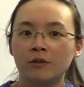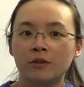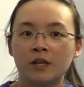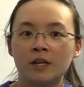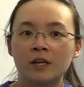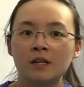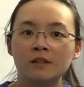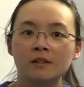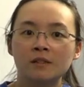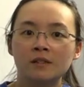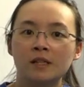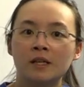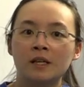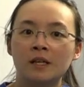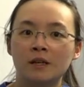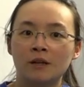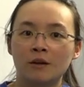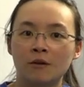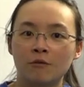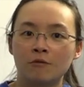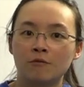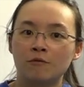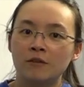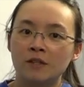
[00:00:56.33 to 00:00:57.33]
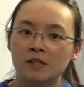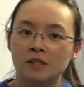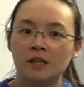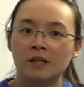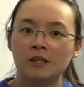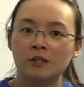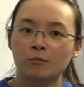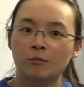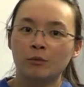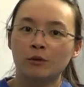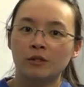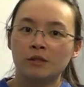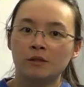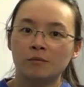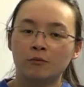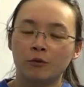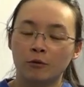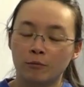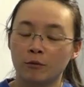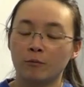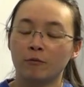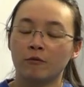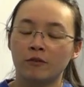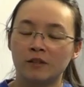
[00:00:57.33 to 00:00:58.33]
things in a
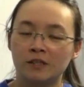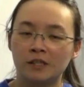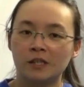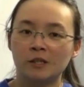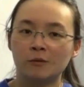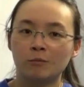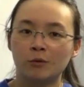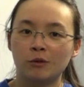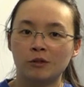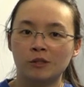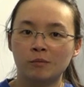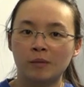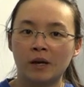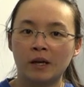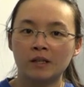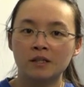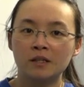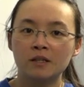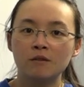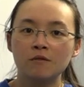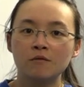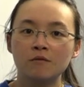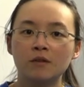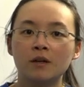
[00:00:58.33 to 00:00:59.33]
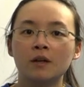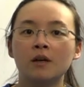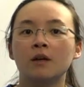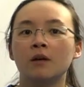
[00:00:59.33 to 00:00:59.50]
from a physics perspective.